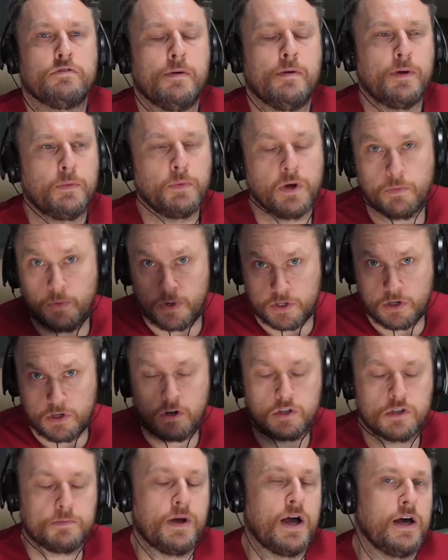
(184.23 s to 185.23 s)
I mean, we
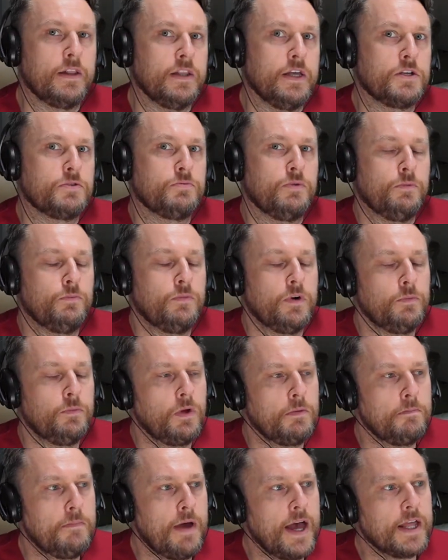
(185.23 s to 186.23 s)
talked about this when
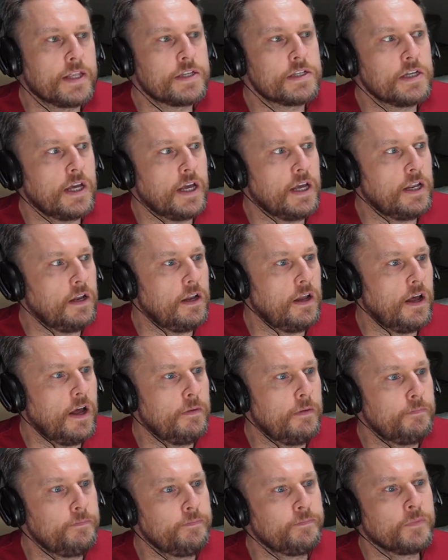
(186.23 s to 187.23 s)
we met in
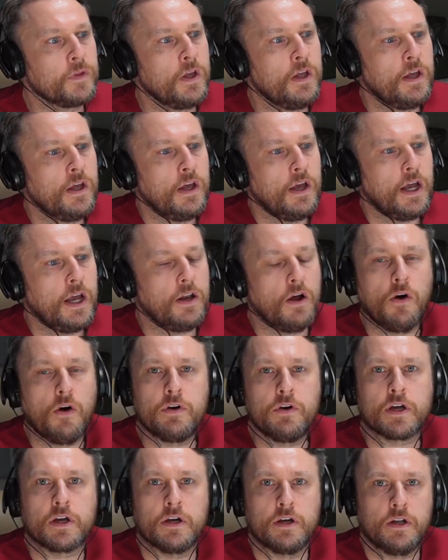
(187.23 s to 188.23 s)

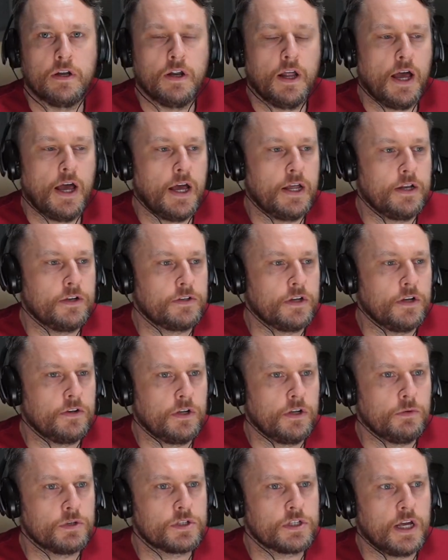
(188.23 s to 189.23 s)
Oregon, and
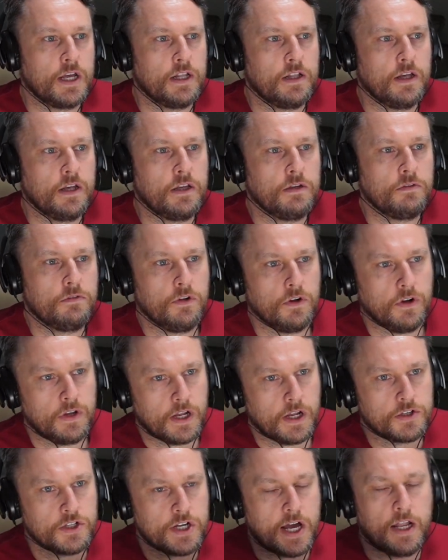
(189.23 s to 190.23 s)
you were saying that you
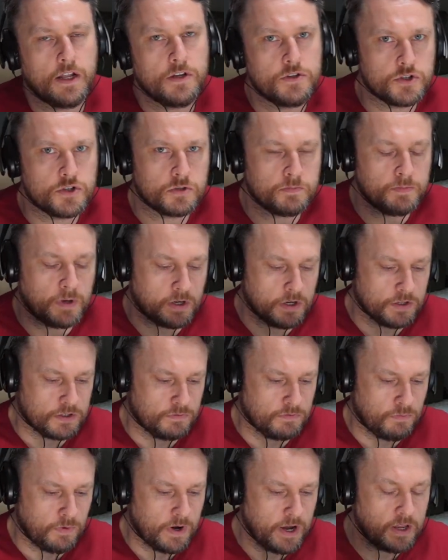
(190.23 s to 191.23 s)
had challenges because
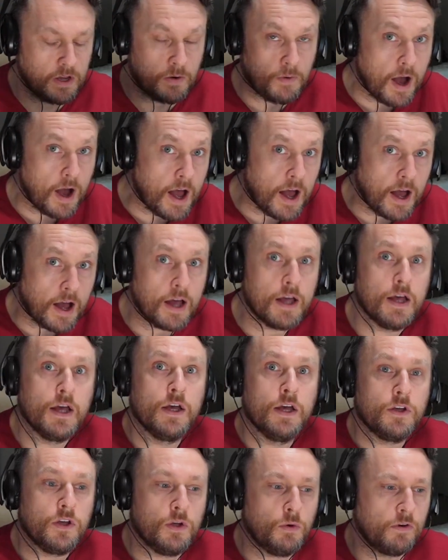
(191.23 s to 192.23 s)
of where you are.
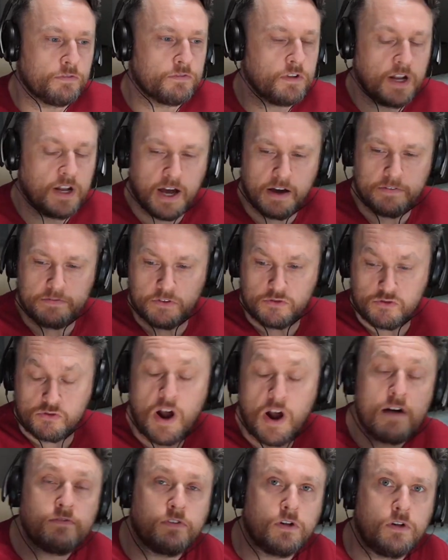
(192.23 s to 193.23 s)
You often have to
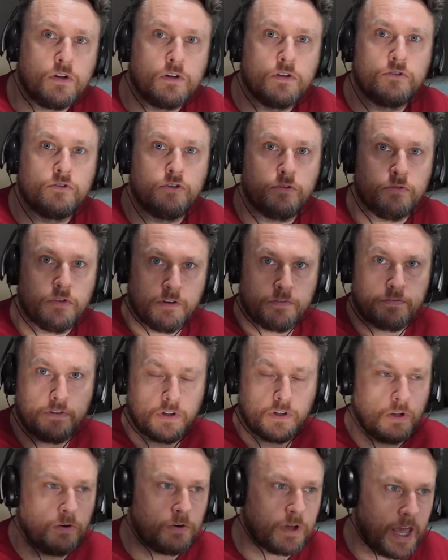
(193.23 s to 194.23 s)
travel to different
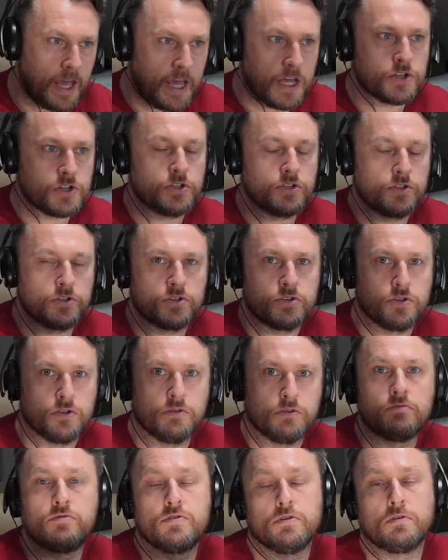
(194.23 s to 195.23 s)
locations
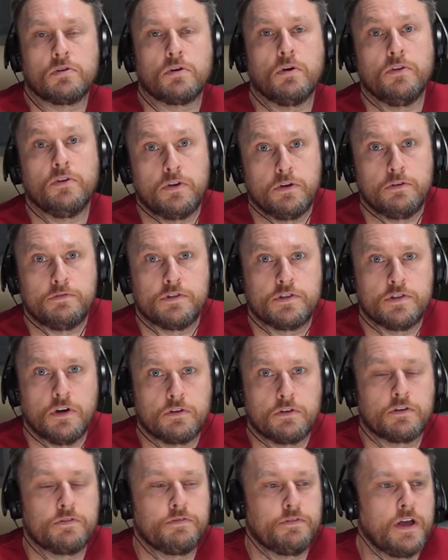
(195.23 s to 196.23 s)
to go and do
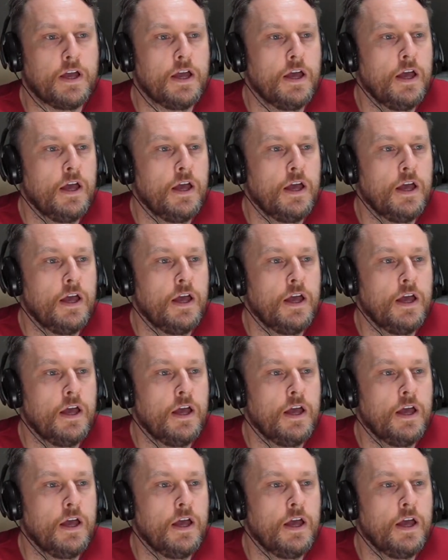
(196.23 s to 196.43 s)
photography.